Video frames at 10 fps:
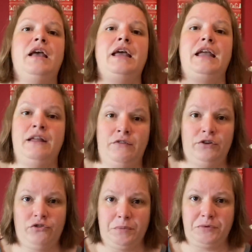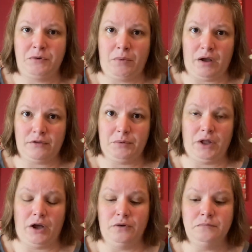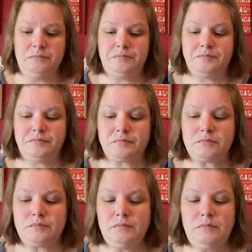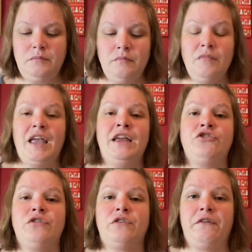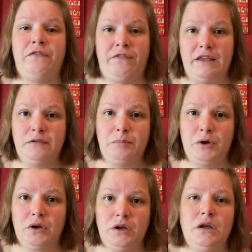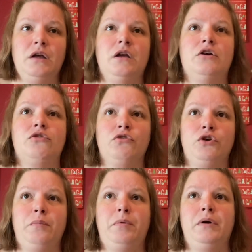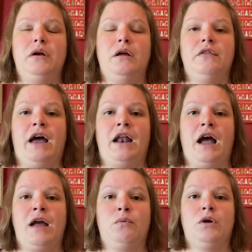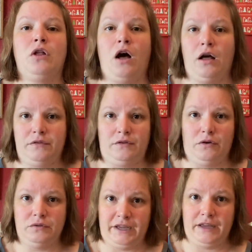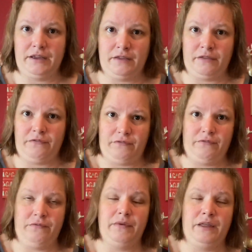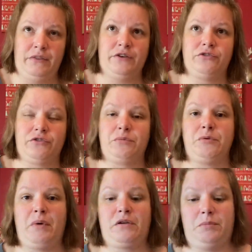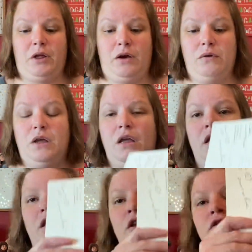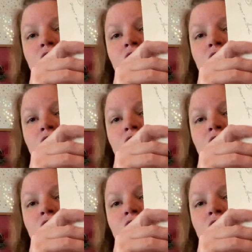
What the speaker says: in the description box below. And she has a Facebook group that I will also link in the description box below. So